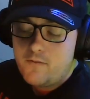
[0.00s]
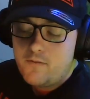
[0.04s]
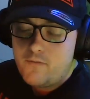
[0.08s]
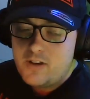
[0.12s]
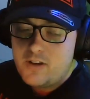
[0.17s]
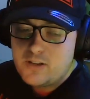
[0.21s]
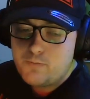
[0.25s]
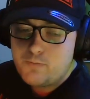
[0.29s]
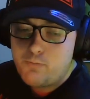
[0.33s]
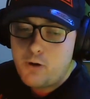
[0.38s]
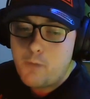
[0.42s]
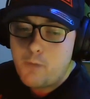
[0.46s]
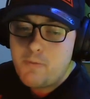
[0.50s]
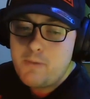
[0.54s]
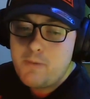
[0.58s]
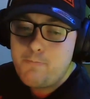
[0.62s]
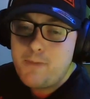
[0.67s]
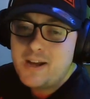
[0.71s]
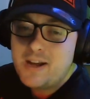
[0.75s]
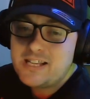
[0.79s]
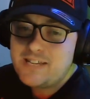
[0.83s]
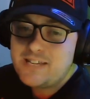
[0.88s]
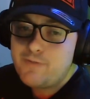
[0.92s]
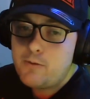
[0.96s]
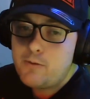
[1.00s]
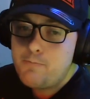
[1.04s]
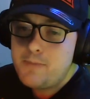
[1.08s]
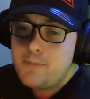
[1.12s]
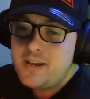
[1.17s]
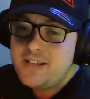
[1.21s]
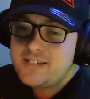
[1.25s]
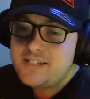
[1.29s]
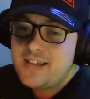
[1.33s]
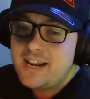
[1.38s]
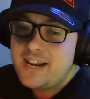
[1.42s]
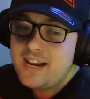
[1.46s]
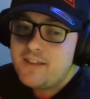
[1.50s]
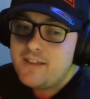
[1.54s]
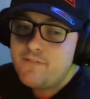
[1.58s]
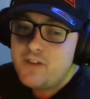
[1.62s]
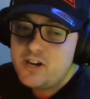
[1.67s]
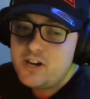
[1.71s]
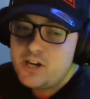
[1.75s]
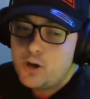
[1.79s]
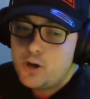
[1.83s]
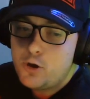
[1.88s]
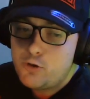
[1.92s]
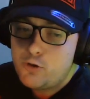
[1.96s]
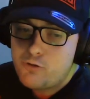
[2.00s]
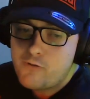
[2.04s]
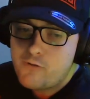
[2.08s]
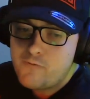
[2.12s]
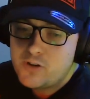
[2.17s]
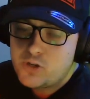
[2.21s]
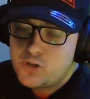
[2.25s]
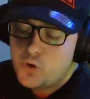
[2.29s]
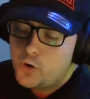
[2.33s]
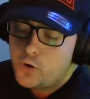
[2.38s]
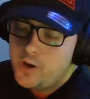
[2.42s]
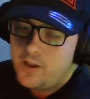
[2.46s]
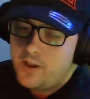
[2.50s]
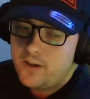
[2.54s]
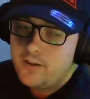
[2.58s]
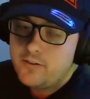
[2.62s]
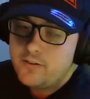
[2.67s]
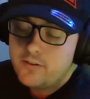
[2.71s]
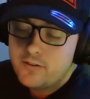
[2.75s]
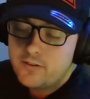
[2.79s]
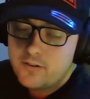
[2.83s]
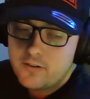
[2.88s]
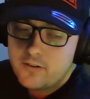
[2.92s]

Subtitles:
That's probably better than me sending videos from the toilet.